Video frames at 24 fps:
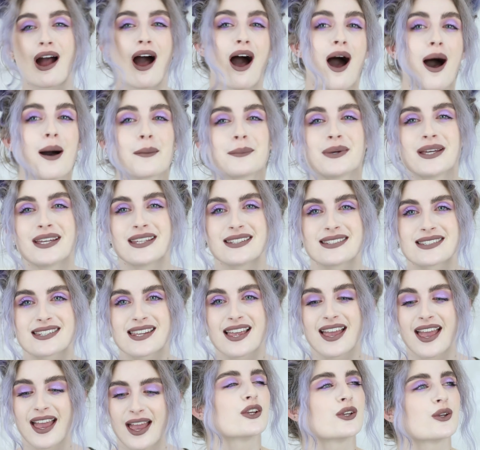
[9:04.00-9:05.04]
comments,
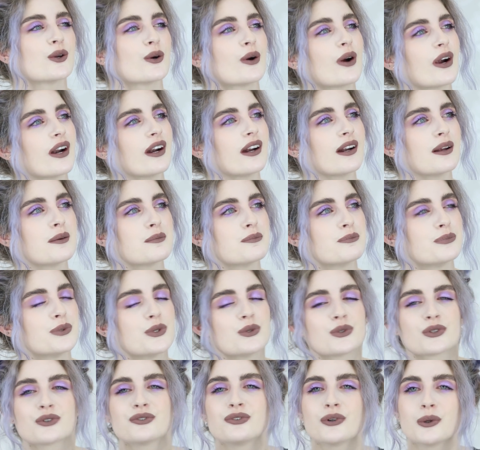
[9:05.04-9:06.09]
your
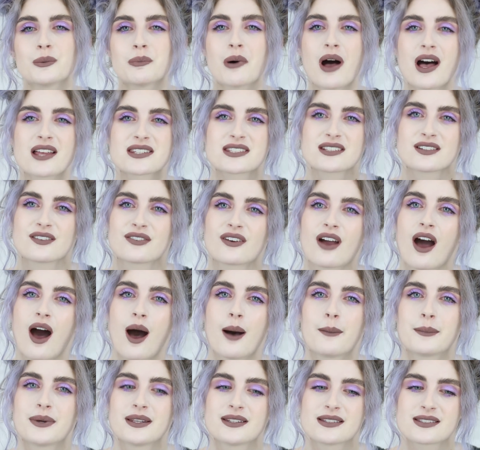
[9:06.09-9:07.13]
beautiful positive
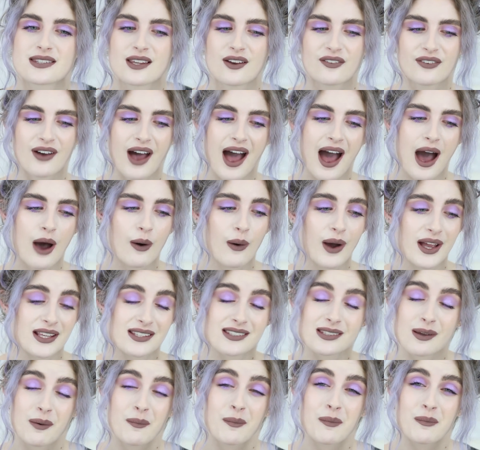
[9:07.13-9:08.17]
comments of how I
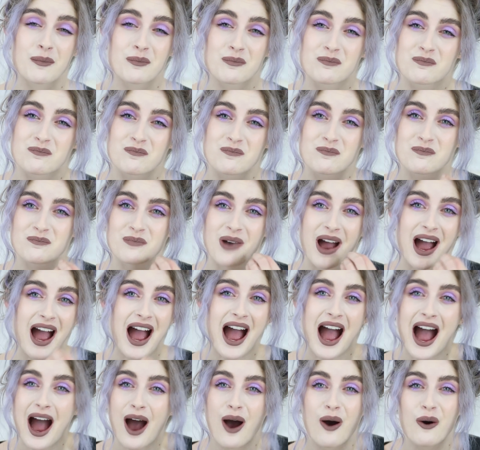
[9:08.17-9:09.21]

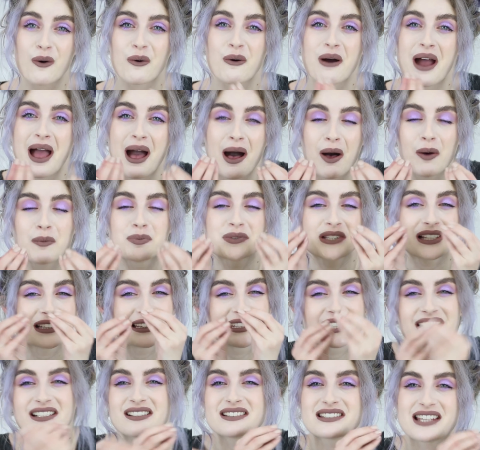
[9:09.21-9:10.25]
somehow helped a
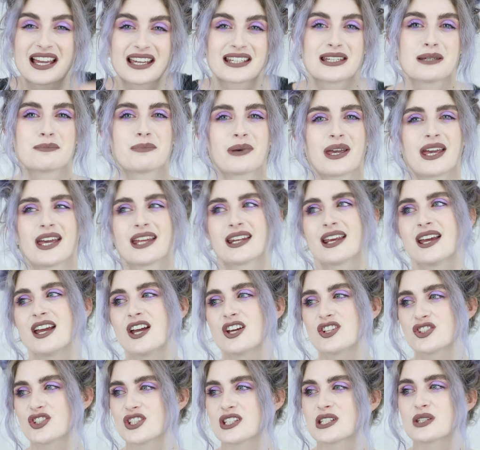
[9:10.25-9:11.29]
little tiny bit
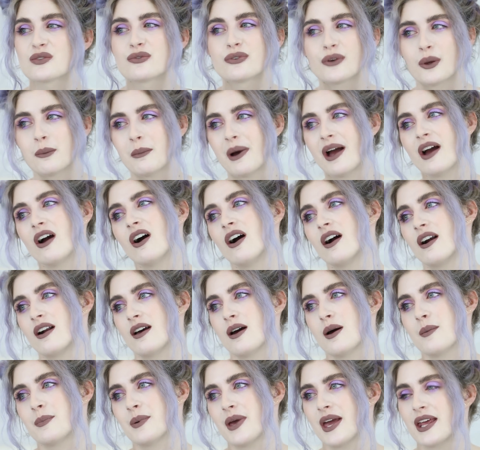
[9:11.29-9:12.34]
just fill my heart
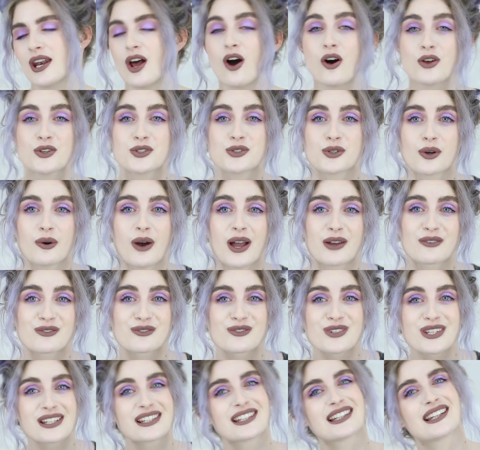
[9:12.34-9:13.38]
up. And also I
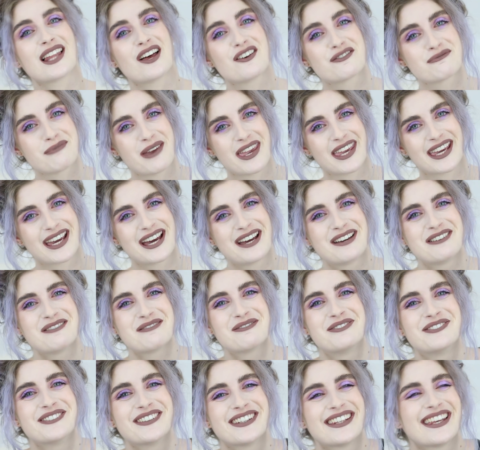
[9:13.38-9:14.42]
really love
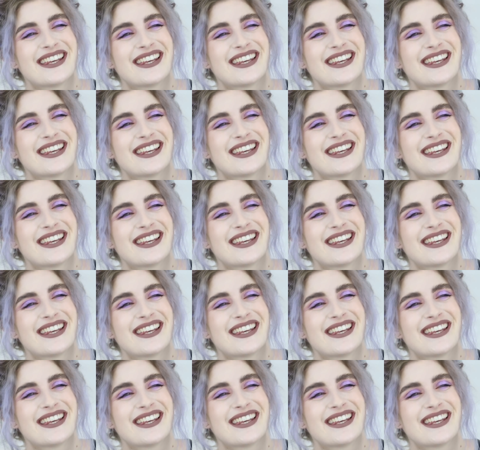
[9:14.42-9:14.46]
makeup.